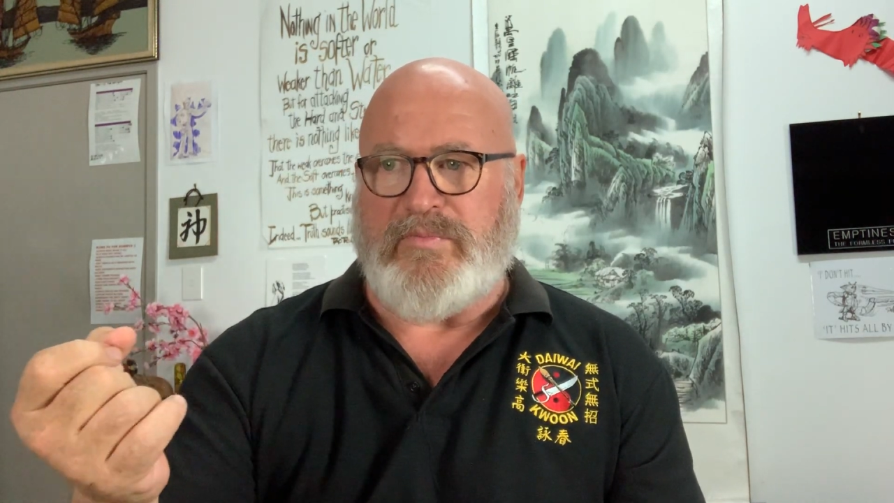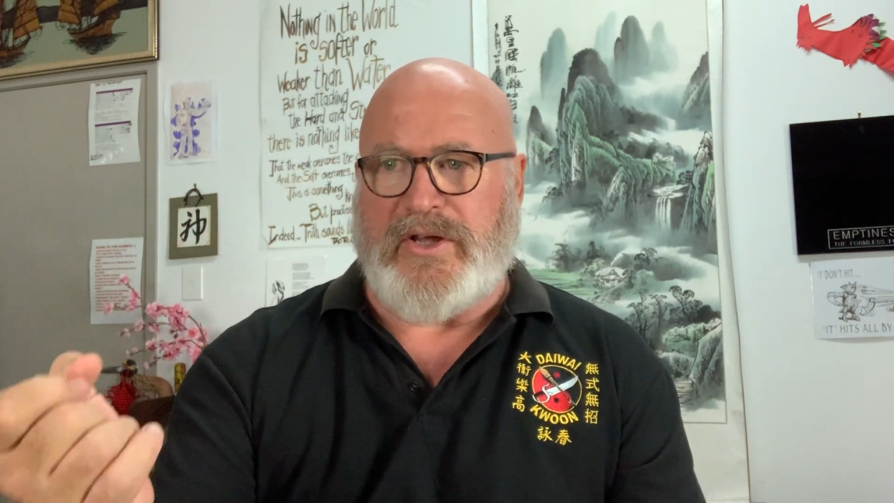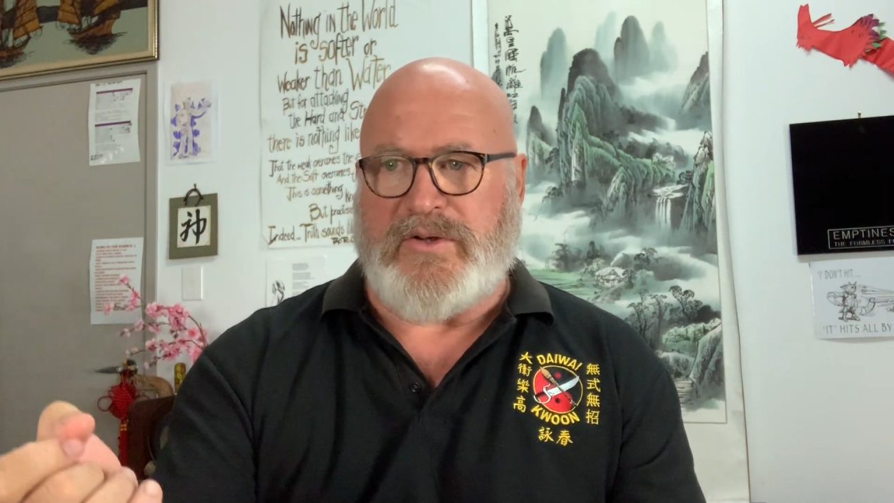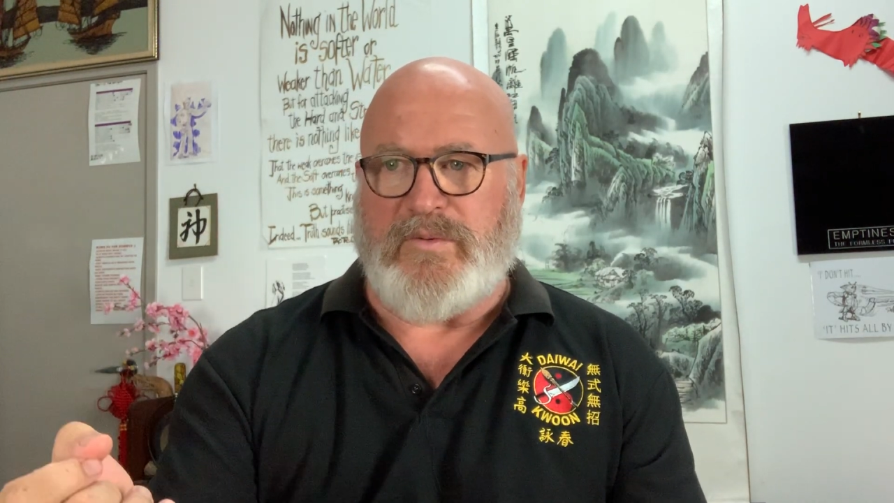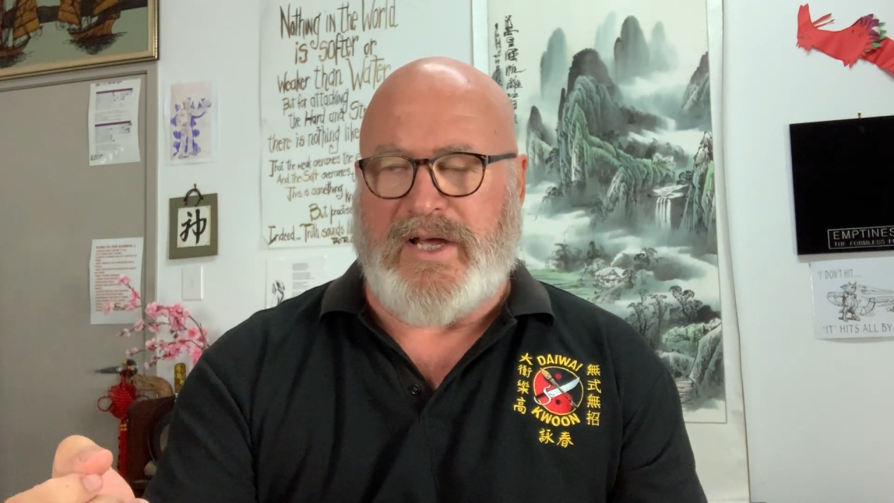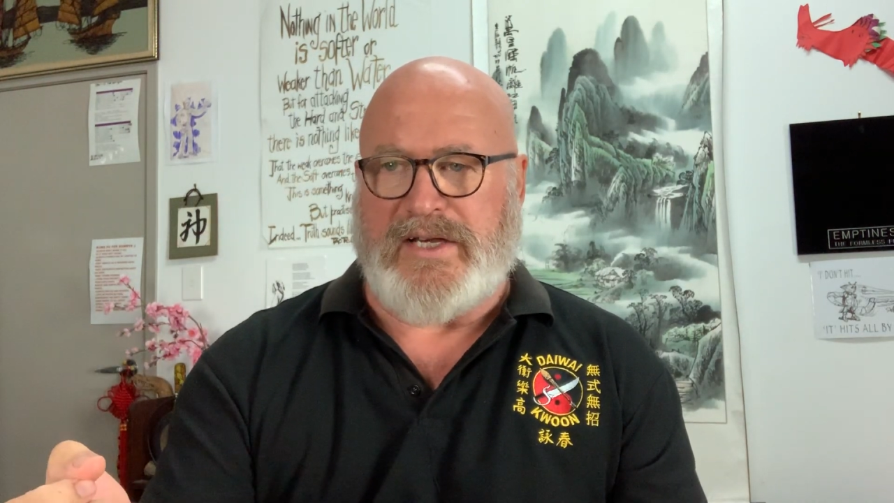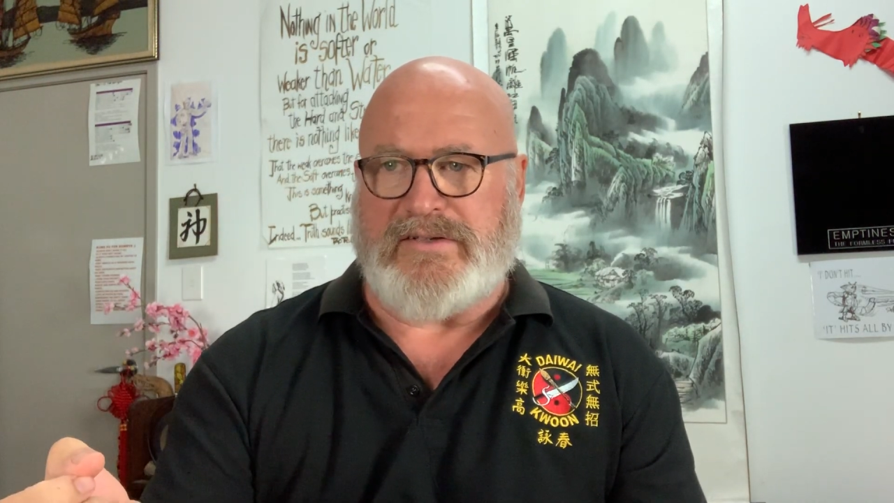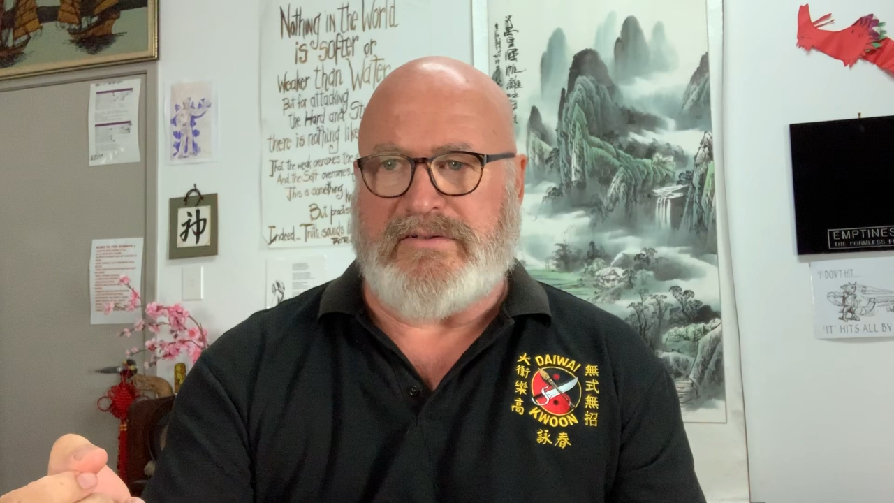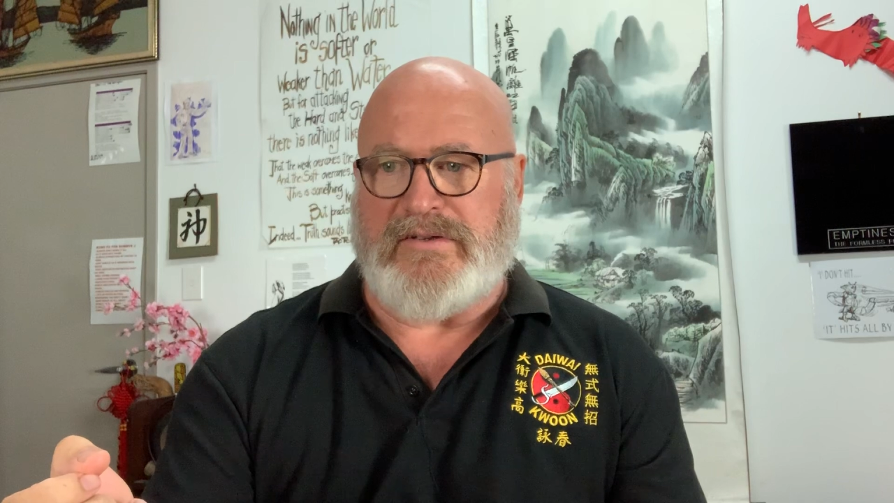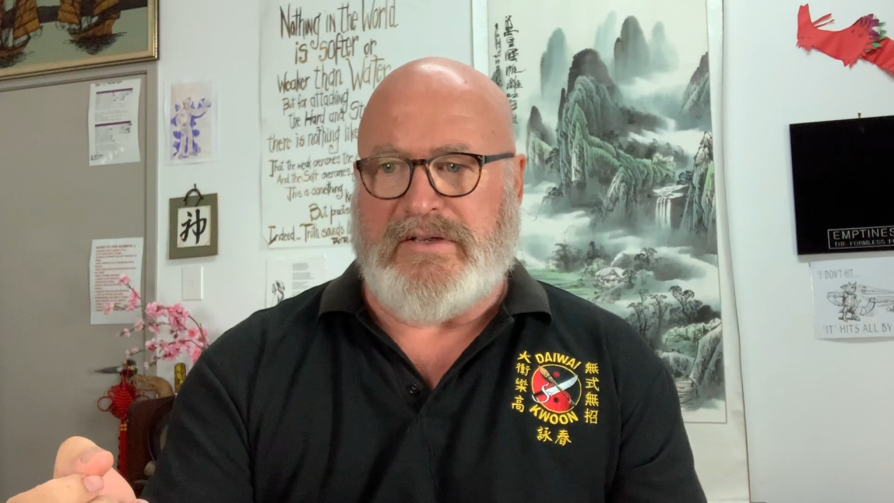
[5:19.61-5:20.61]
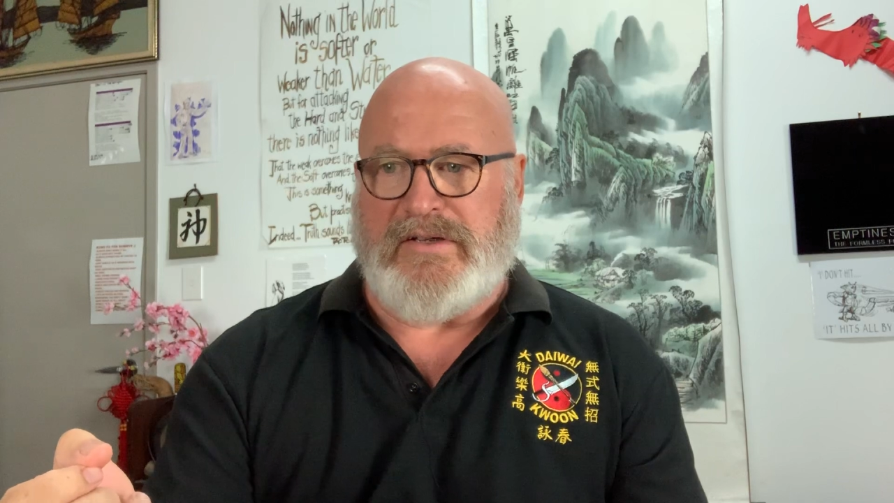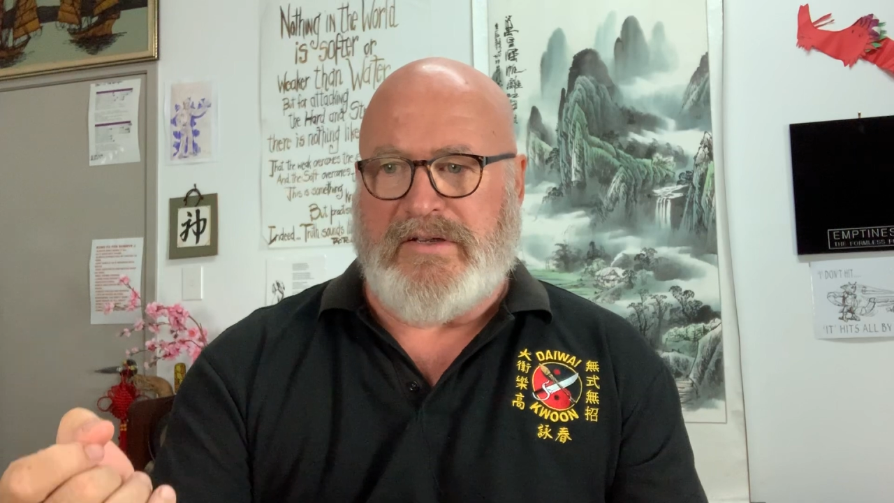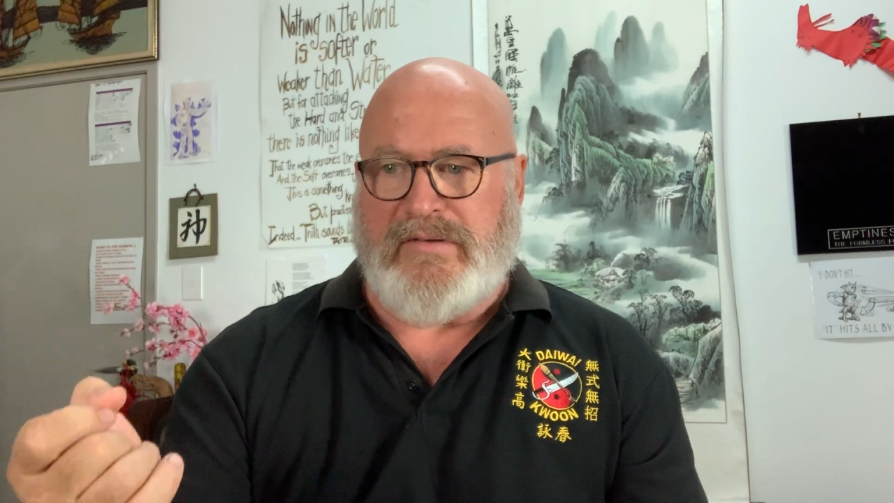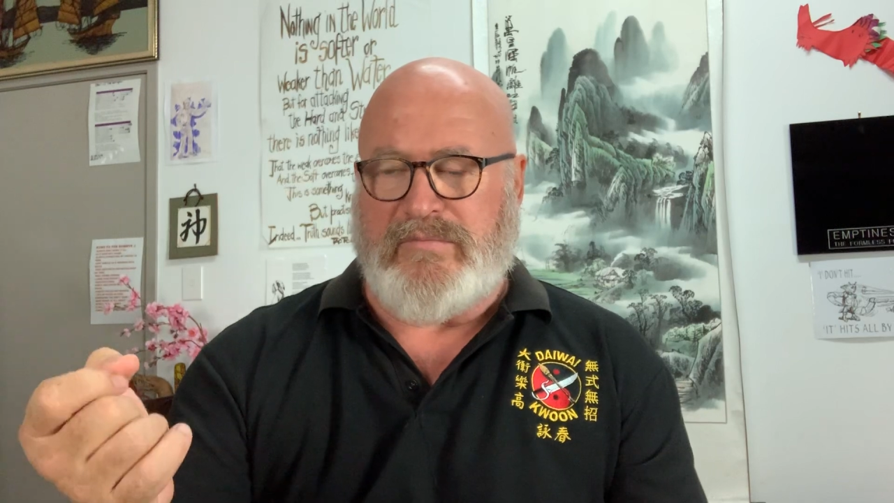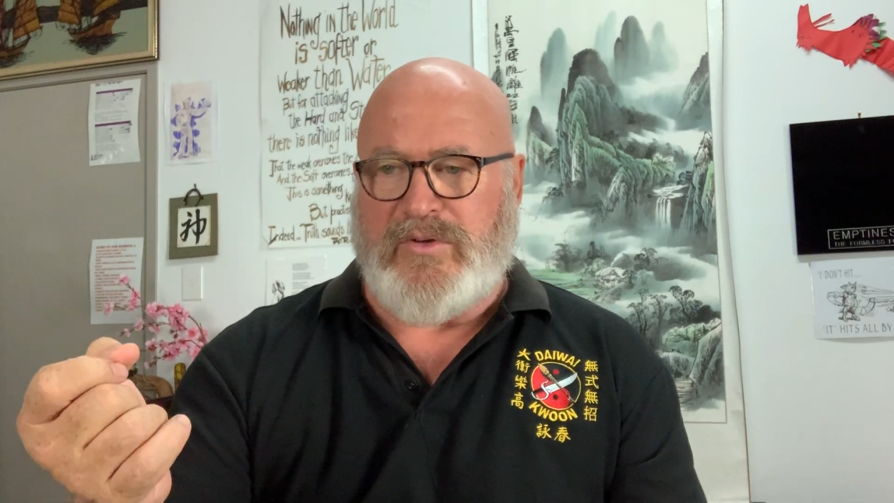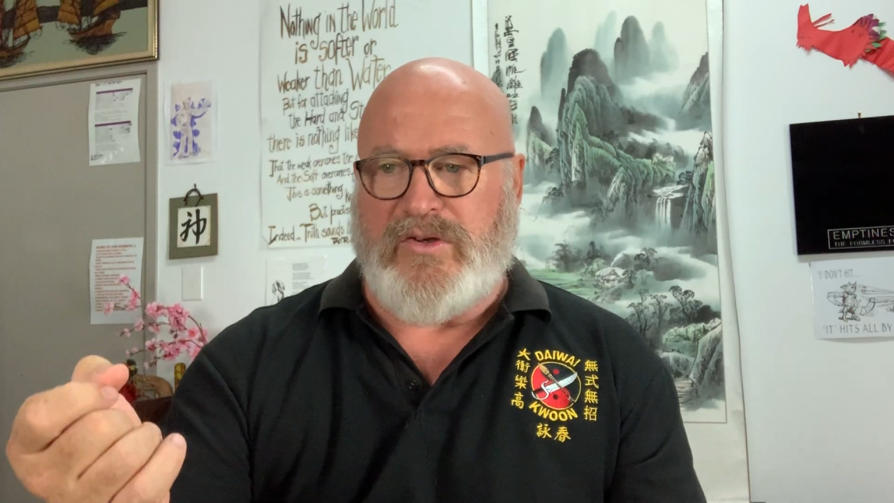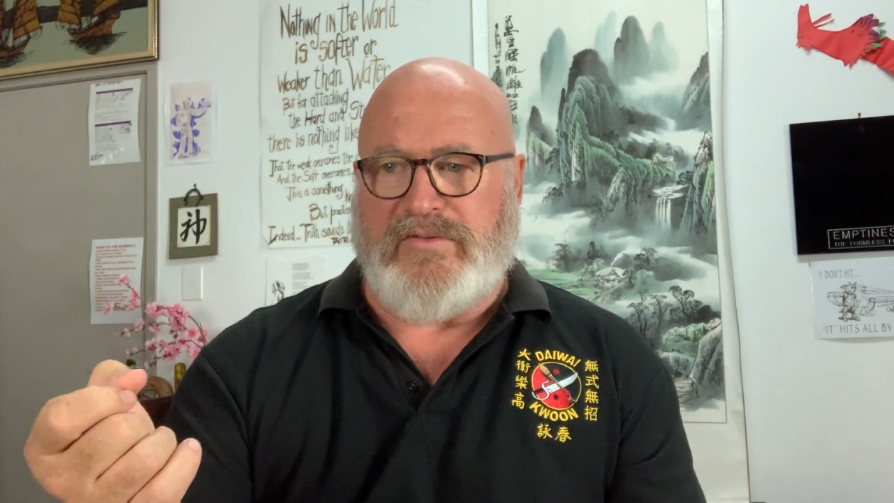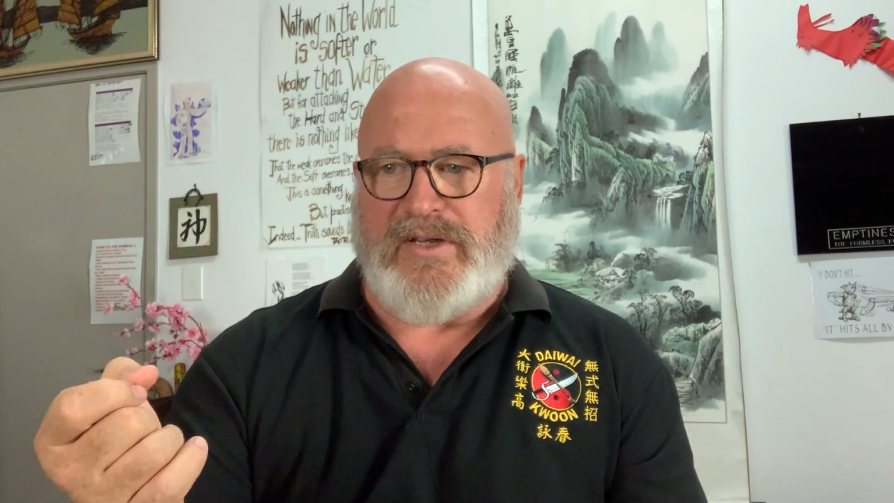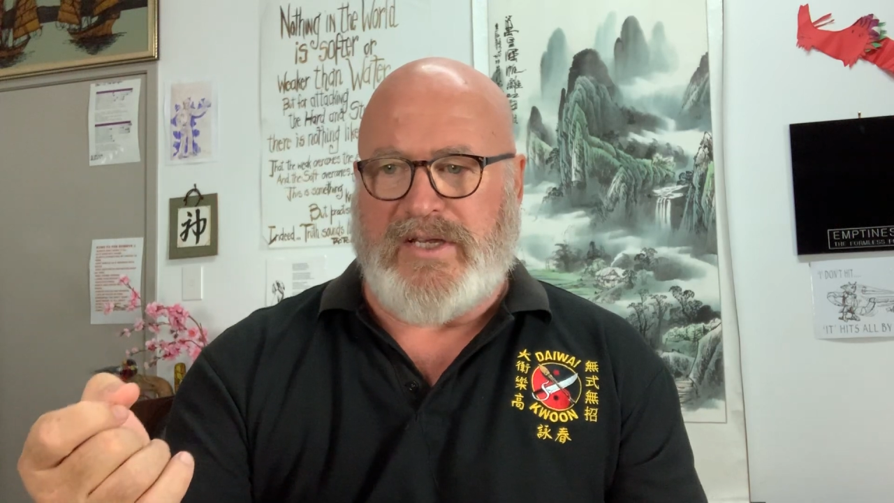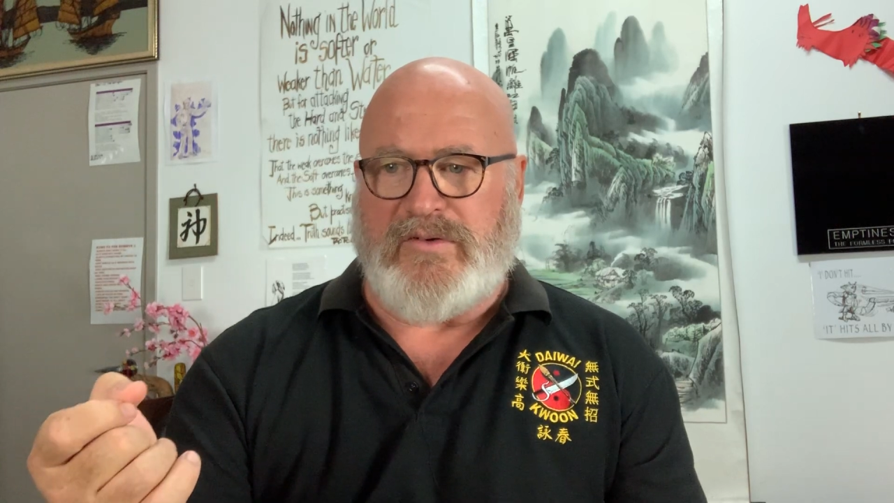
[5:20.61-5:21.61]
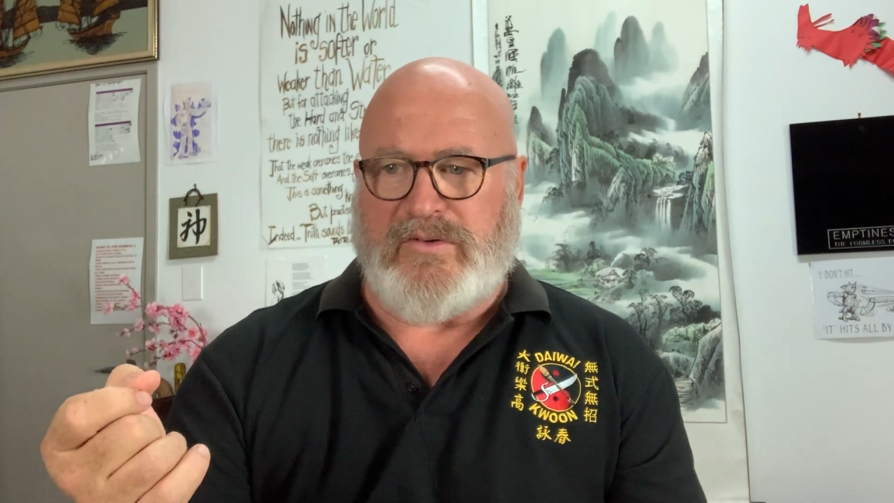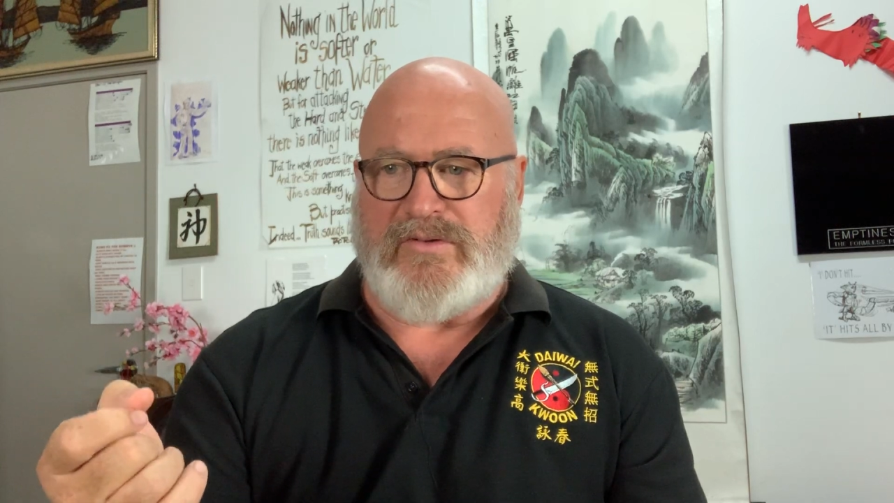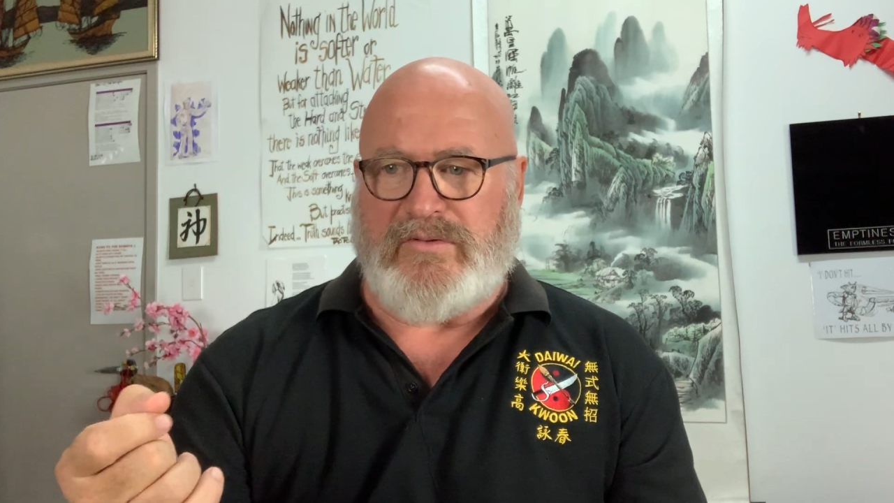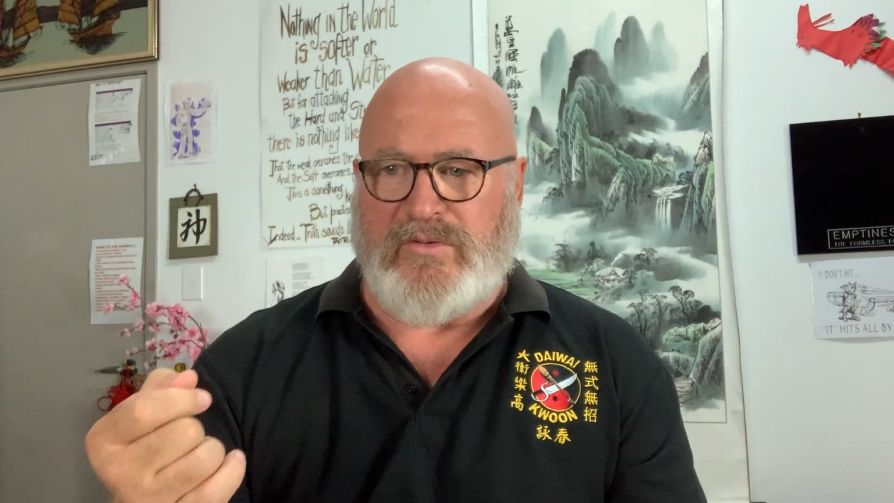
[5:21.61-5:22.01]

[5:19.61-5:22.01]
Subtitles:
body weight moving,